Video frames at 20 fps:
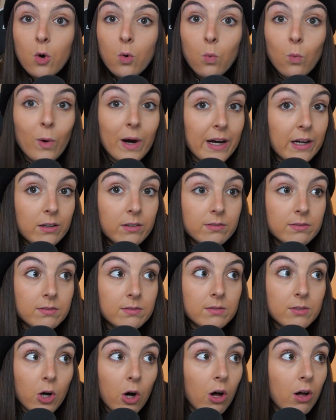Well,
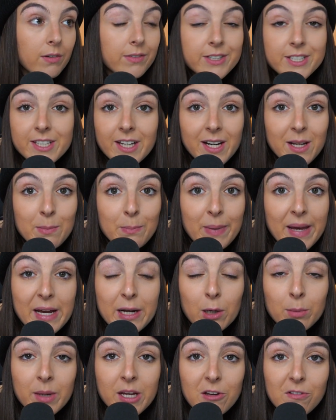all of a sudden
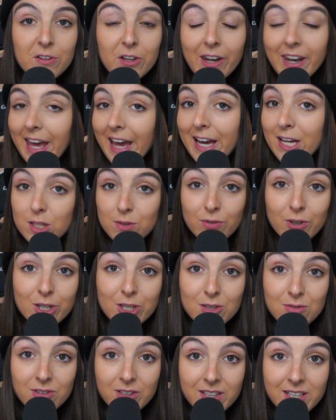Baker Mayfield asked for
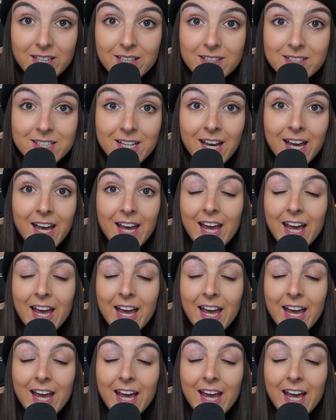his release,